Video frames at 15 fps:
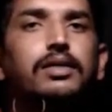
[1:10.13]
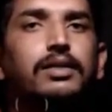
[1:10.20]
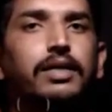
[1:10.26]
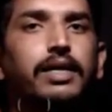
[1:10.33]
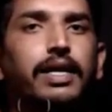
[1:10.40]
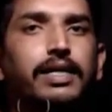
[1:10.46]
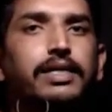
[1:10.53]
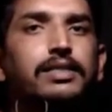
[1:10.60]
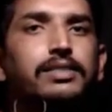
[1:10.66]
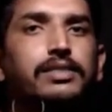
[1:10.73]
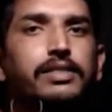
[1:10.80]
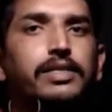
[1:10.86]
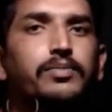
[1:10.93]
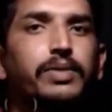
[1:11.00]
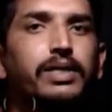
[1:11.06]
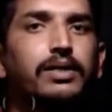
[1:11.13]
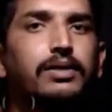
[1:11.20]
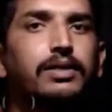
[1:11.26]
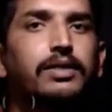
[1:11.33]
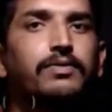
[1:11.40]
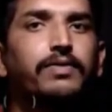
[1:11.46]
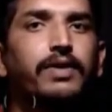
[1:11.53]
character statement,
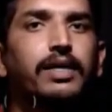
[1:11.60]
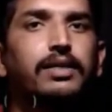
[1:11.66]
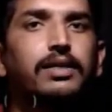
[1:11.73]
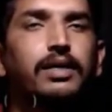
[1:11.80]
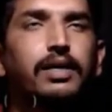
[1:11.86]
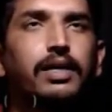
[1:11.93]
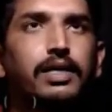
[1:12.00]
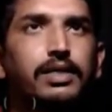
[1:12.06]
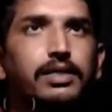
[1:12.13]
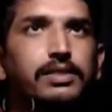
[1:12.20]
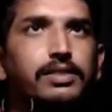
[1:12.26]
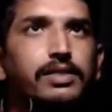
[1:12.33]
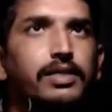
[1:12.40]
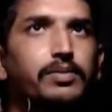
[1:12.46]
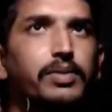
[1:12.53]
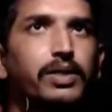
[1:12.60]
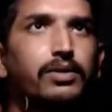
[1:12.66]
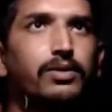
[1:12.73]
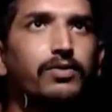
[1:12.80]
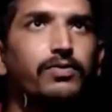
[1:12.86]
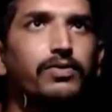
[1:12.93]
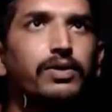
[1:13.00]
define the character statement
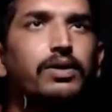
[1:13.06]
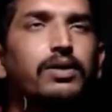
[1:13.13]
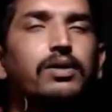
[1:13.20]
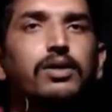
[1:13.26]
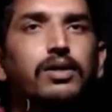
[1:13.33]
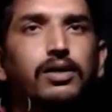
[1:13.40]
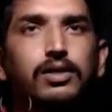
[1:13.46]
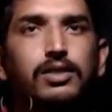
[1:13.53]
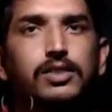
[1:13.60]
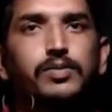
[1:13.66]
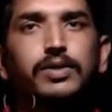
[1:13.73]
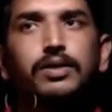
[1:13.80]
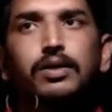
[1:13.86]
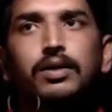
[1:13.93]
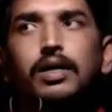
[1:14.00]
of a hospital.